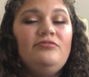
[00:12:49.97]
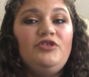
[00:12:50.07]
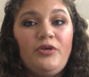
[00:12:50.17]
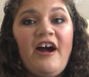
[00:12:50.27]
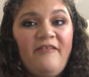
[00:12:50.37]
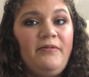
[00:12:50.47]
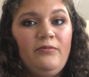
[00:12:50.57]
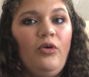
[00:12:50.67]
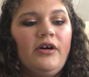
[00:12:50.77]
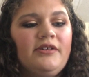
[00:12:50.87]
you have
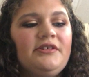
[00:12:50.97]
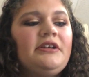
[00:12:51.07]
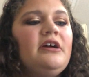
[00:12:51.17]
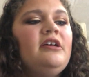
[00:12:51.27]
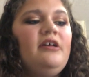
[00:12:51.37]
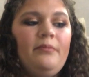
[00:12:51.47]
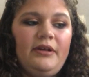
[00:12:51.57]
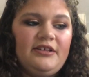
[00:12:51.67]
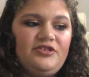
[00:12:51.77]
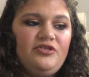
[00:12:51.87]
been warned.
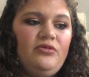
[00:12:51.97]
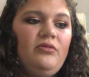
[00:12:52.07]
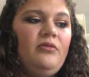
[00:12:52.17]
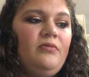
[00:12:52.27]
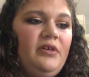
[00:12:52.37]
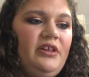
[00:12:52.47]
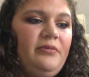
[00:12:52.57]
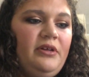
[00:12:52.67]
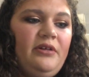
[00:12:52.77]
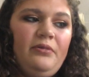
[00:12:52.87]
But I do really,
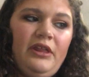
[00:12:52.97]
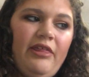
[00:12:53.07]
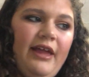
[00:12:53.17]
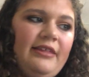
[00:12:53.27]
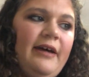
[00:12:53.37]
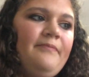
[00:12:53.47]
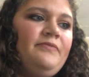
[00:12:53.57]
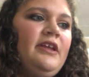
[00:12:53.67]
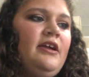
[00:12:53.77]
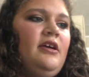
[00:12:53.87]
really, really like that.
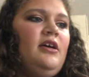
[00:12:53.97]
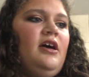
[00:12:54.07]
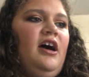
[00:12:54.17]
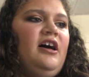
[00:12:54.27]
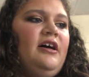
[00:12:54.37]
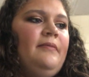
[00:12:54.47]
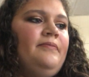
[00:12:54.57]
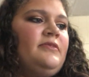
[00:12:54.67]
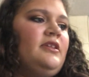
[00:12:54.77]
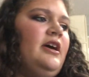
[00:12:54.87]

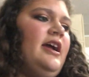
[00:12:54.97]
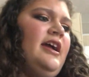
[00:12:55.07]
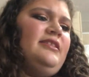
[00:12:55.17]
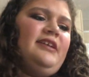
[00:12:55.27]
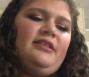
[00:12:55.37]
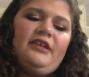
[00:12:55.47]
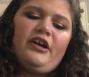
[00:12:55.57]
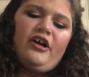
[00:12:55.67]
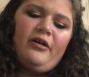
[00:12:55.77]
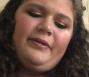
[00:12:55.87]
And then the
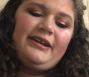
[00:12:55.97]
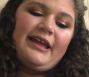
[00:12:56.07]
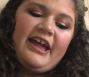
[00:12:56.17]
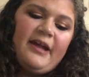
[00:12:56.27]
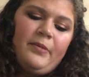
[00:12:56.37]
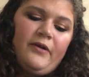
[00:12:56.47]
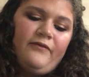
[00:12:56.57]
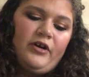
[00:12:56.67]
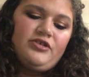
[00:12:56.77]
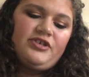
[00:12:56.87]
Urban Decay
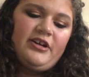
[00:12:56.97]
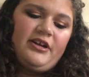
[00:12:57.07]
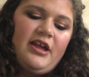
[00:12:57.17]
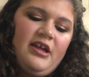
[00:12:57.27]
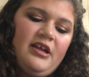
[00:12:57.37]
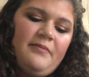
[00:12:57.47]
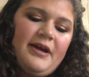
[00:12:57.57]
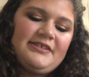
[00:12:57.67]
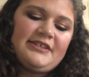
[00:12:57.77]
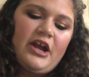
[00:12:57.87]
Perversion
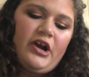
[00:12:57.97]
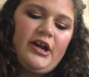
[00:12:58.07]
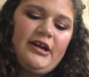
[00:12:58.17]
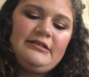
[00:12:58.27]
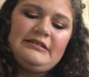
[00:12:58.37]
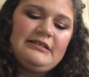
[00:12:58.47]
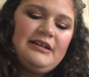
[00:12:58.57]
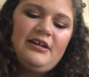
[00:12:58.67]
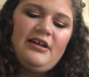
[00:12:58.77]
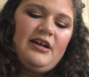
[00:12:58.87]
mascara,
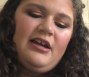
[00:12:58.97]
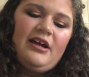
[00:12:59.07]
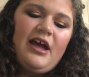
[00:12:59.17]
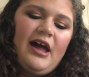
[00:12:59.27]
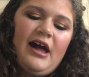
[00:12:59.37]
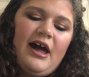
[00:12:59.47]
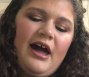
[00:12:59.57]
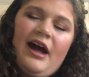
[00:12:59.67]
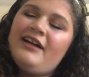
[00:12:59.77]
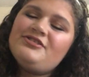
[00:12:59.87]

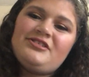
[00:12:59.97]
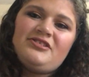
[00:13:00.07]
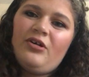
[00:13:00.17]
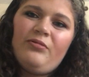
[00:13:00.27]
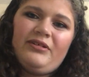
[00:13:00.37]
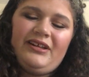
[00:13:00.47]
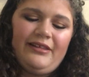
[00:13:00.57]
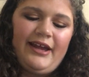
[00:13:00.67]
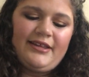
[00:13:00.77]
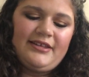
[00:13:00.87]
I just don't really
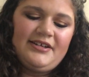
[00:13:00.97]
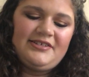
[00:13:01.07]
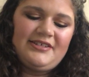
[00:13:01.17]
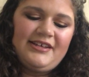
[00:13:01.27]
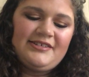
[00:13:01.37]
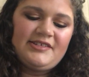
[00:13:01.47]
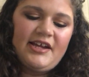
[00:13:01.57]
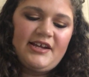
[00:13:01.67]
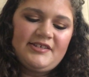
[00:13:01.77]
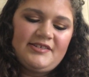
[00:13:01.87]
like this. It
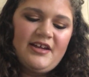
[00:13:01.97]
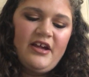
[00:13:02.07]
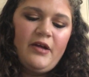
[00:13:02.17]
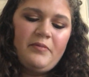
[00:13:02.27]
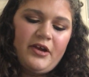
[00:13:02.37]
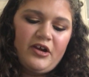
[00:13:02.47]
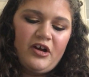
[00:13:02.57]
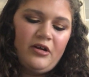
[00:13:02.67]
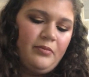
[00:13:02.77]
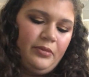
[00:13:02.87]
says
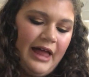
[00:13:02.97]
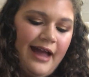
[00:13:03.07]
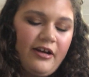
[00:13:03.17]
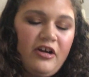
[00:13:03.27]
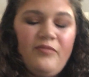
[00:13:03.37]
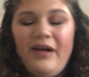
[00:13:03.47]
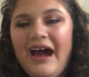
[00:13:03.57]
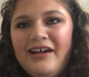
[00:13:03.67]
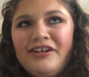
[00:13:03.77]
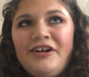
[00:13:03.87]
bigger, blacker,
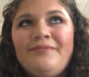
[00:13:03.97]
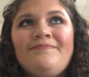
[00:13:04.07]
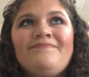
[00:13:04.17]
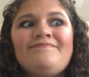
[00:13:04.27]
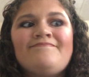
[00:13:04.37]
badder.